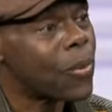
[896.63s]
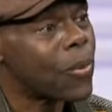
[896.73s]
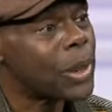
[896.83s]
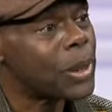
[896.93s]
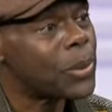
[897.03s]

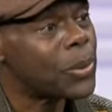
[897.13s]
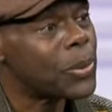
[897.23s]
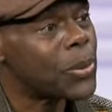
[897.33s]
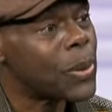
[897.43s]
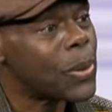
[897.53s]
what you
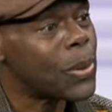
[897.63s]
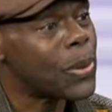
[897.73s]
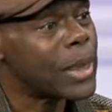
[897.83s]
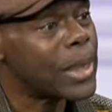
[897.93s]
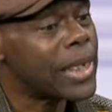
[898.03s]
would
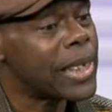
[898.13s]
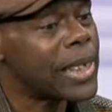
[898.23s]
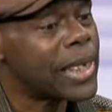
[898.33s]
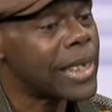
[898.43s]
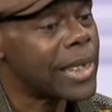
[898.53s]
call the
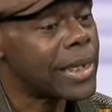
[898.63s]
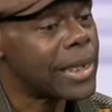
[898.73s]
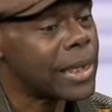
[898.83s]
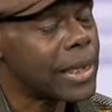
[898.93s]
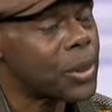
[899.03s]

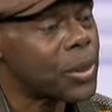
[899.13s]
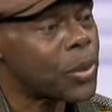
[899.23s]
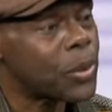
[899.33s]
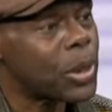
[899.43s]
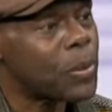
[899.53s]

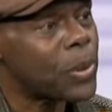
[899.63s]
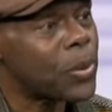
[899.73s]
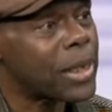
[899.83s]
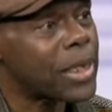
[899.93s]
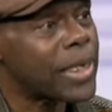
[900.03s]
international
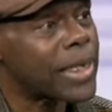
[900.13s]
democratic